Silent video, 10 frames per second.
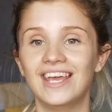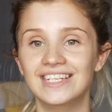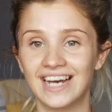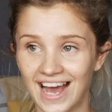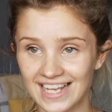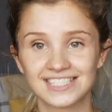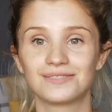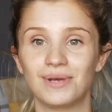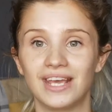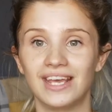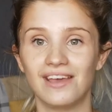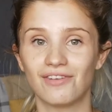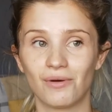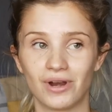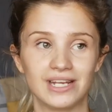He'd asked me if
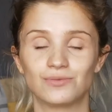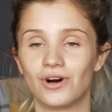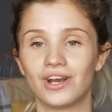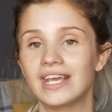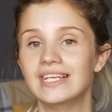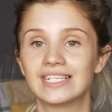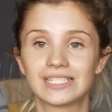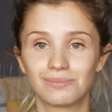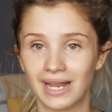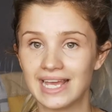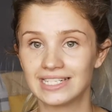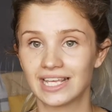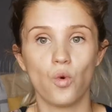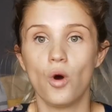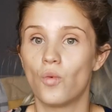I wanted one, he'd explained
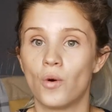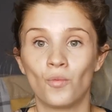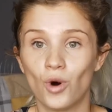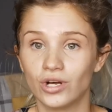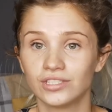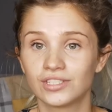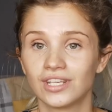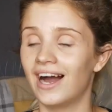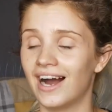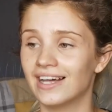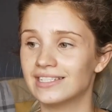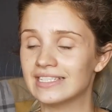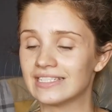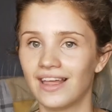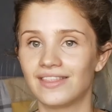what one was,
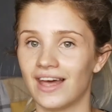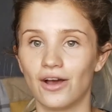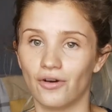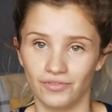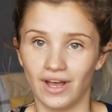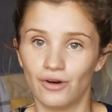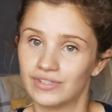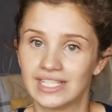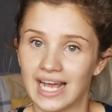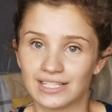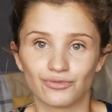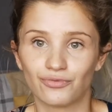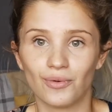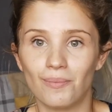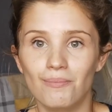and obviously asked
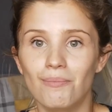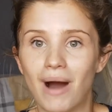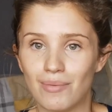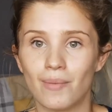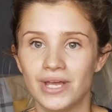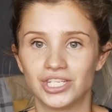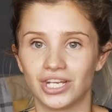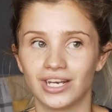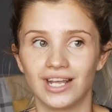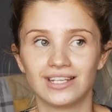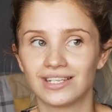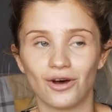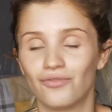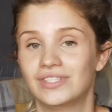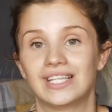for my permission. And
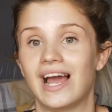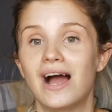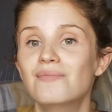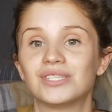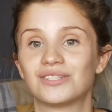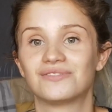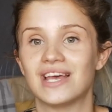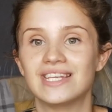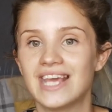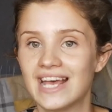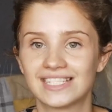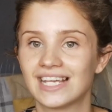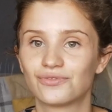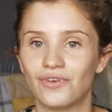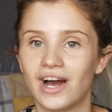obviously I must have said, yes,
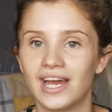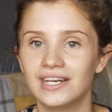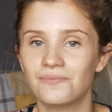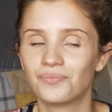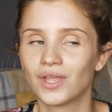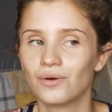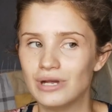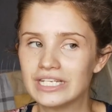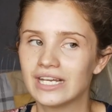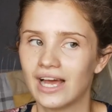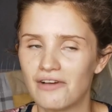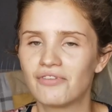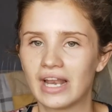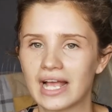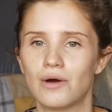that's fine, which I
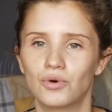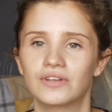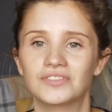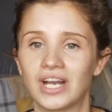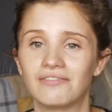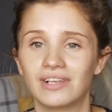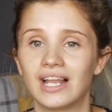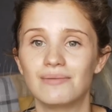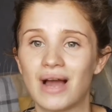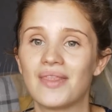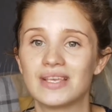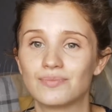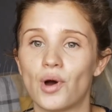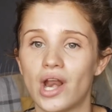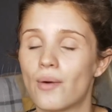feel like I would have done. I feel like by this
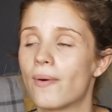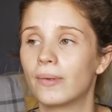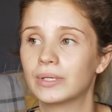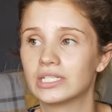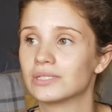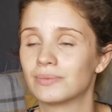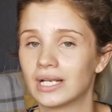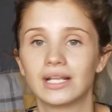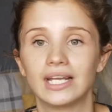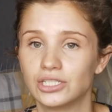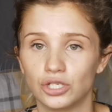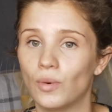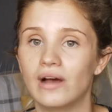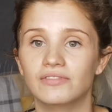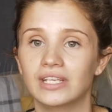point I probably would have just been like, do
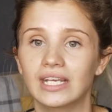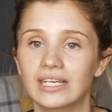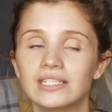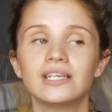whatever you need.